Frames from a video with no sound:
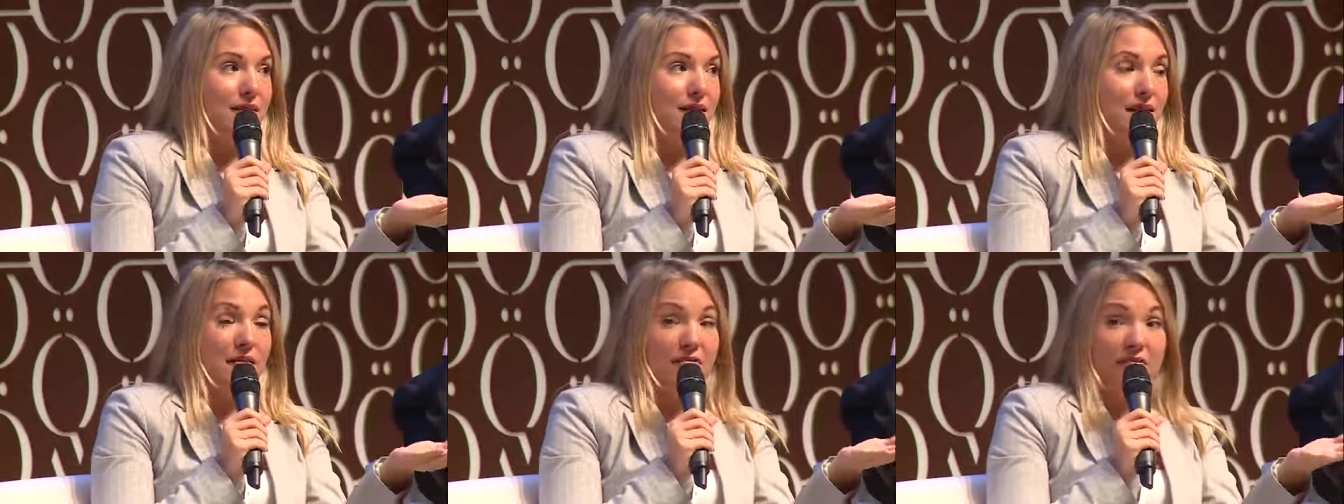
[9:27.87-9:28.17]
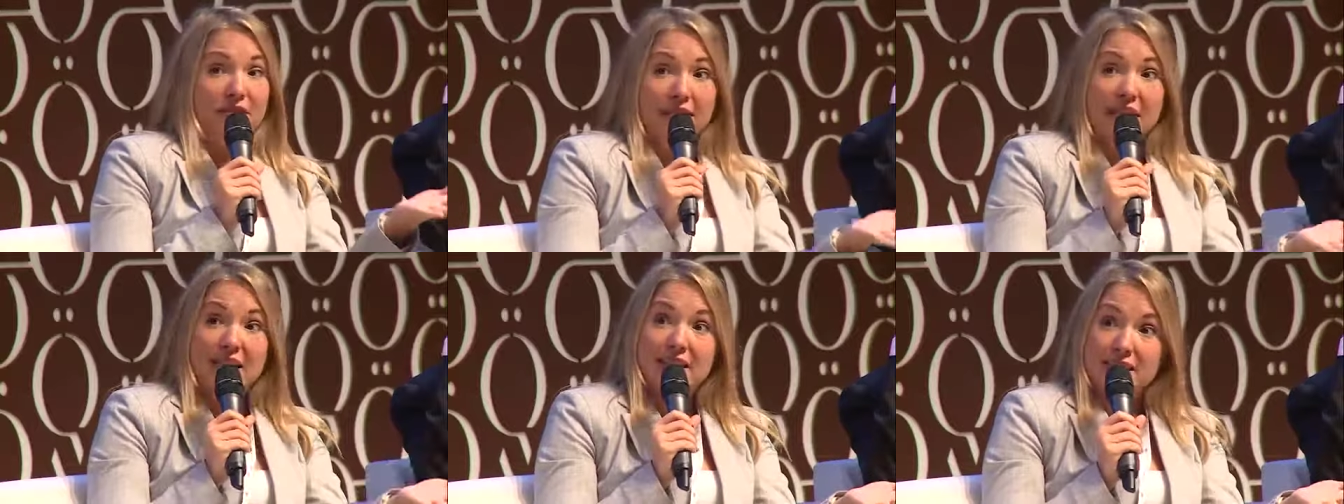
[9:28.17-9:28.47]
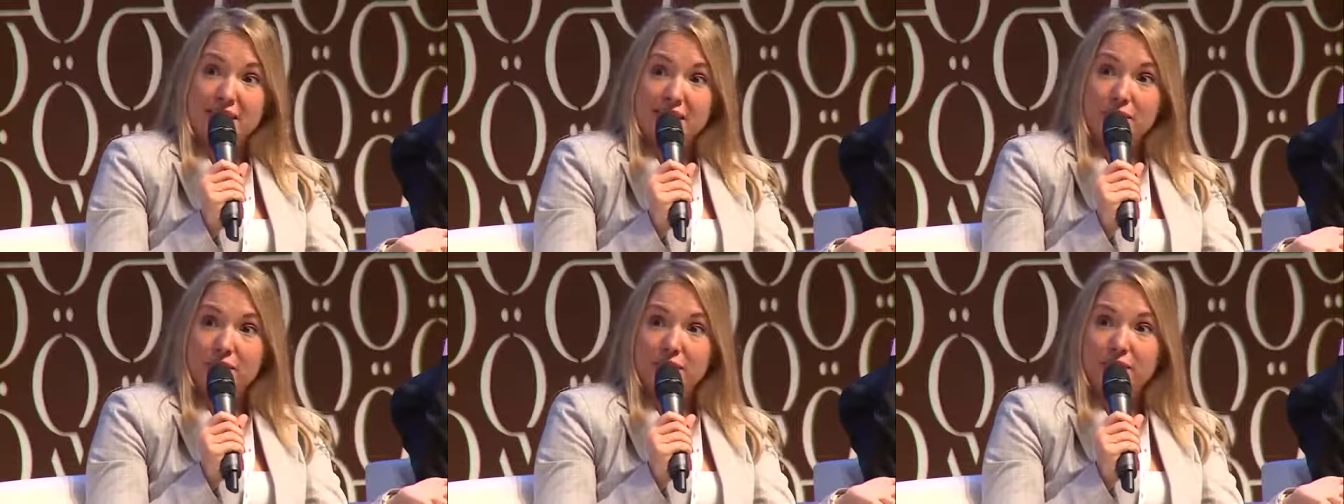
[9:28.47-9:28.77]
a
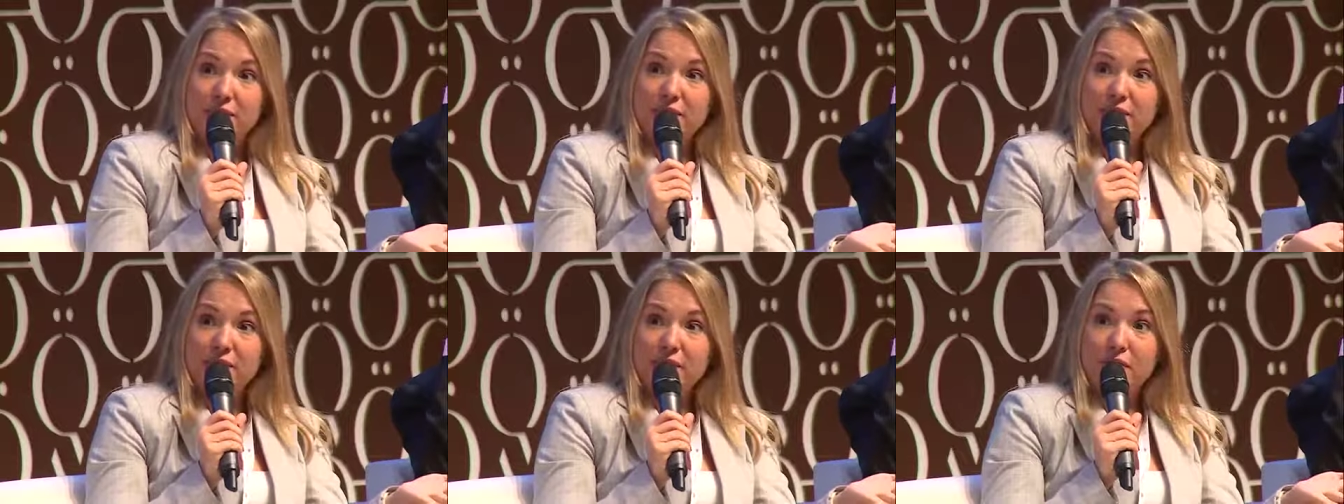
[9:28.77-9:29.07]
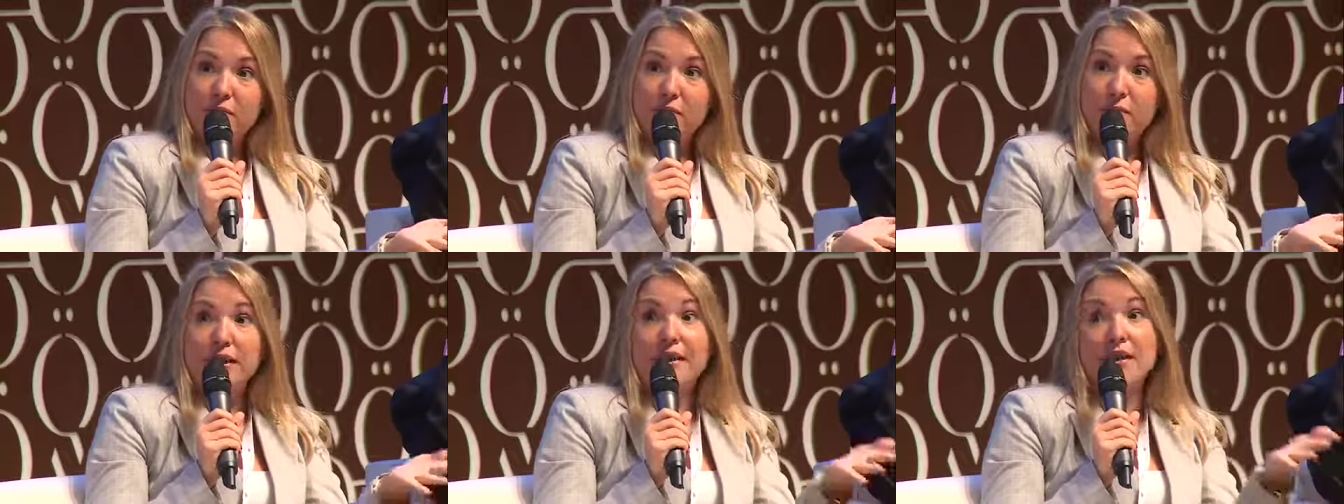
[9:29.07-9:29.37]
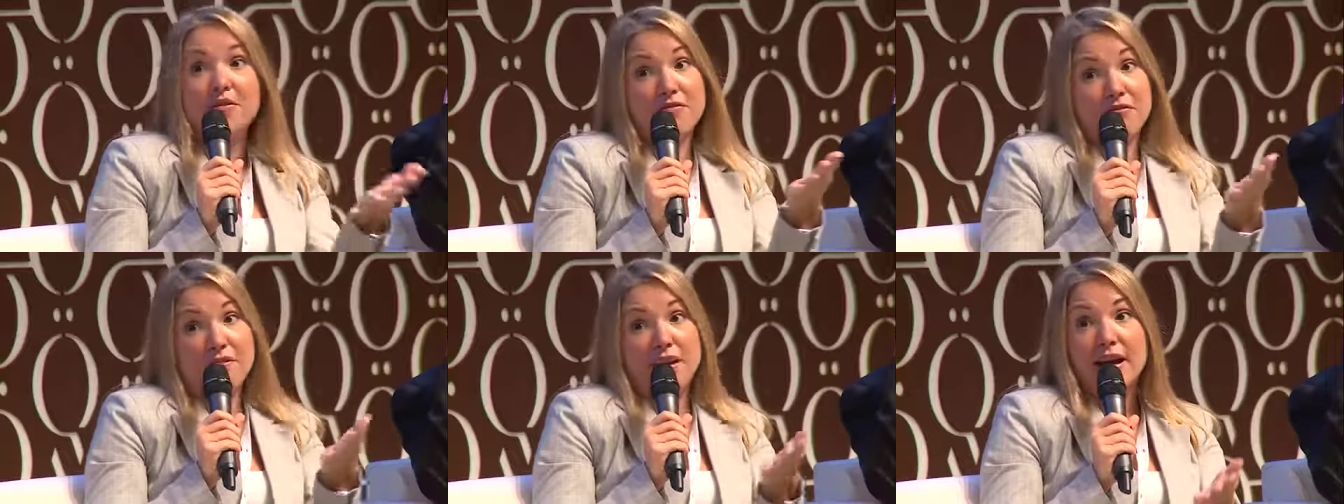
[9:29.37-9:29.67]
victim, but
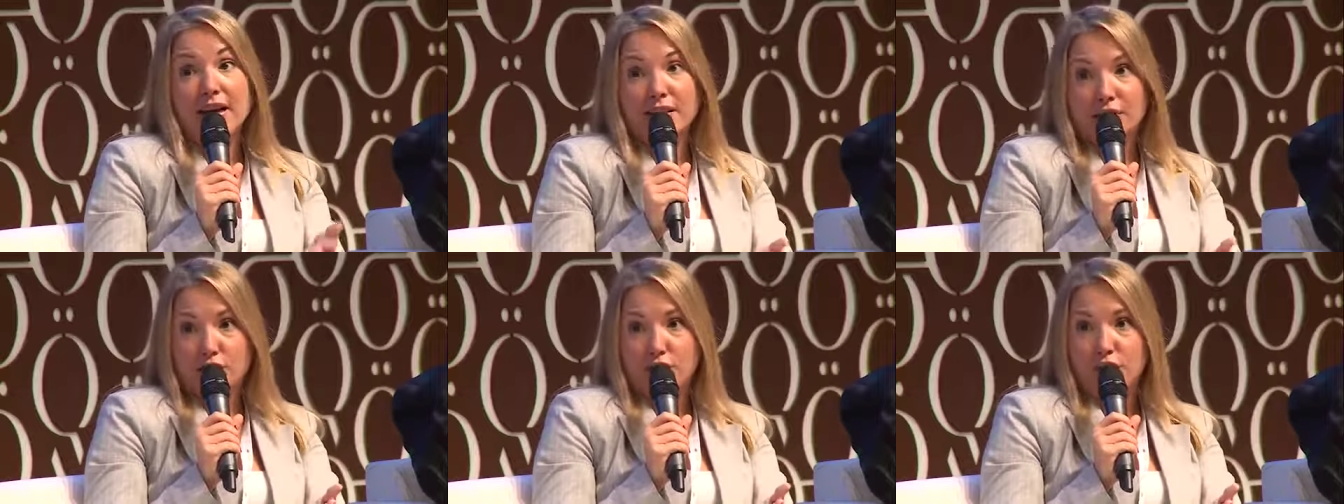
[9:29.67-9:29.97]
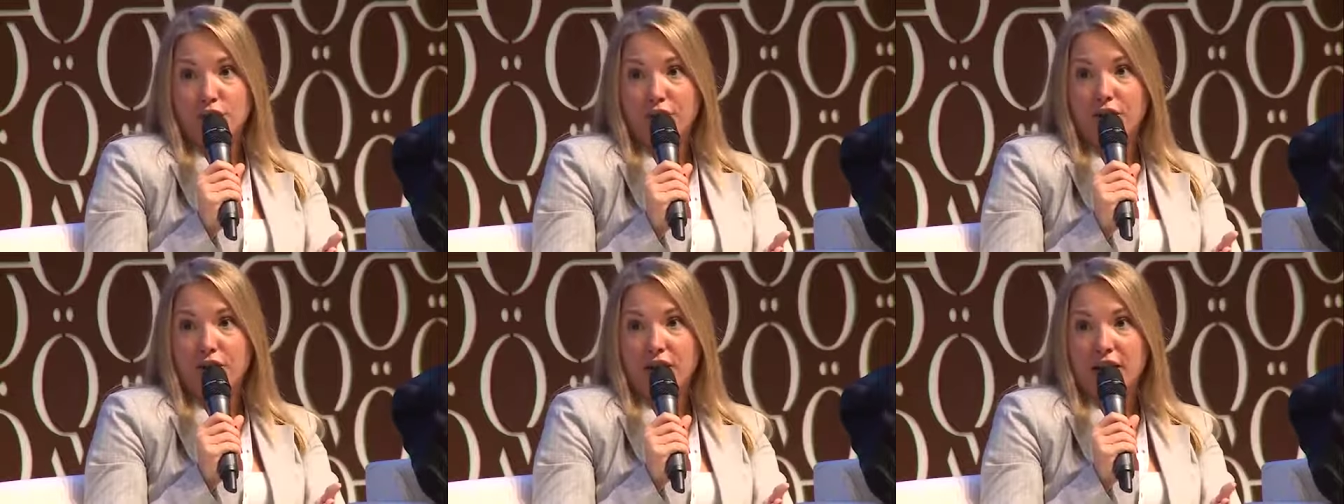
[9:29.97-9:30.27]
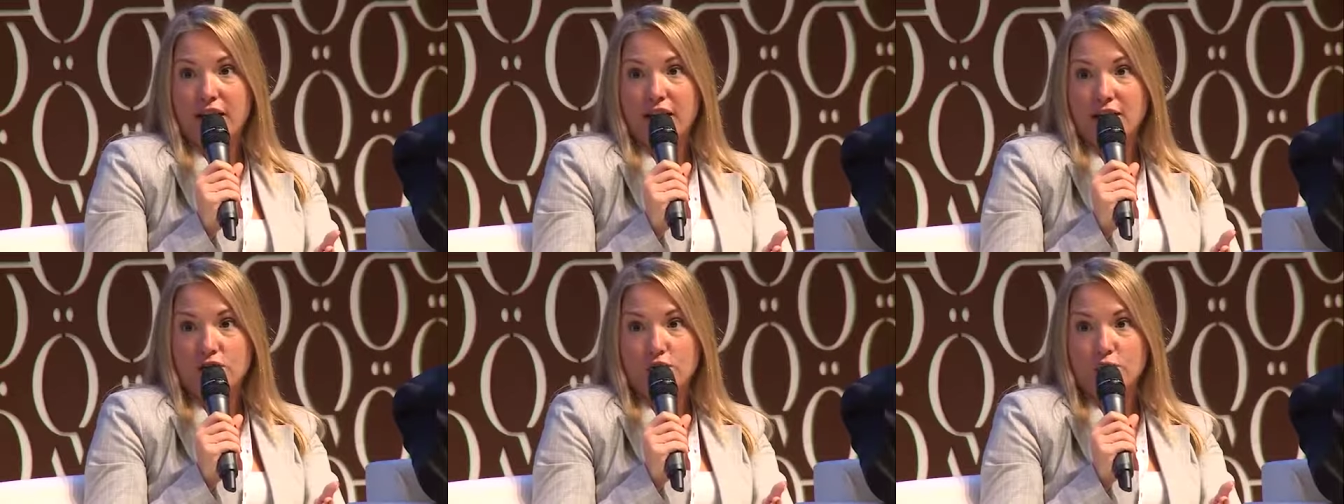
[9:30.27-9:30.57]
a vector
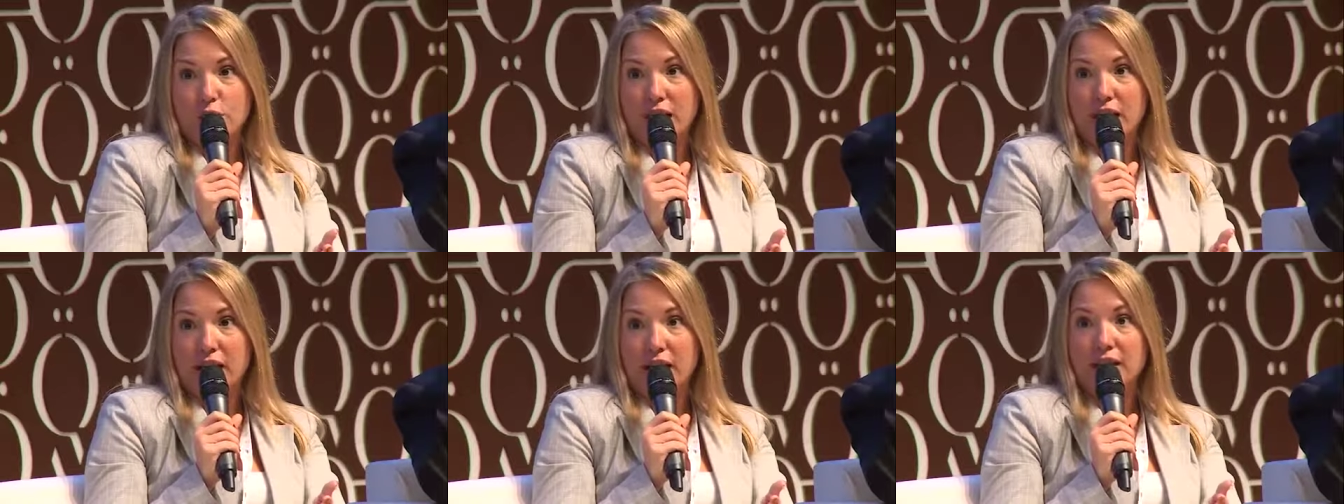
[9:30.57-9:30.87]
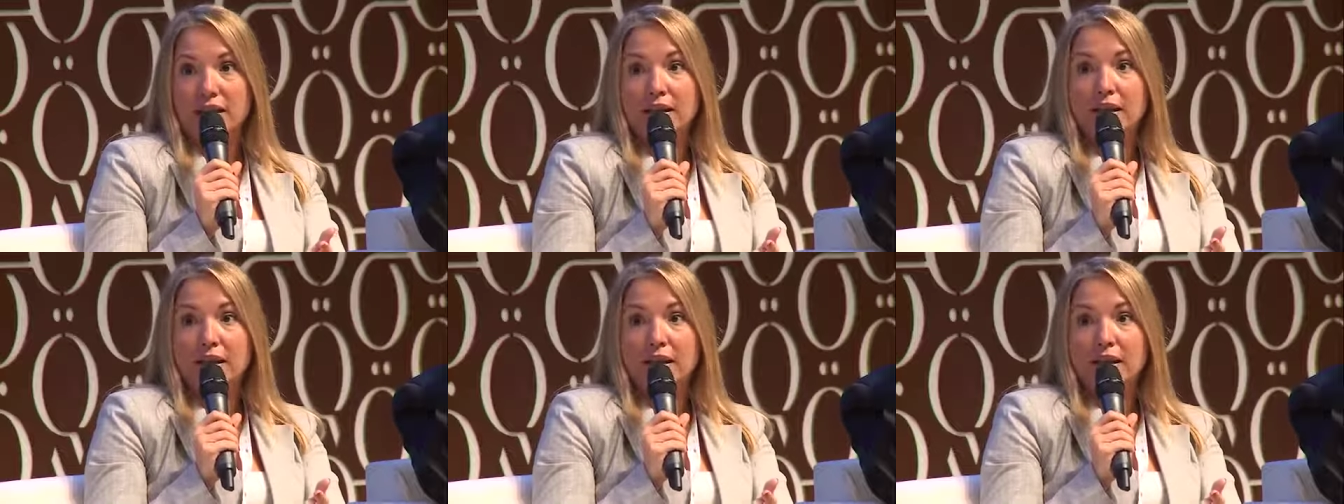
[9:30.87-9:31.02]
as well.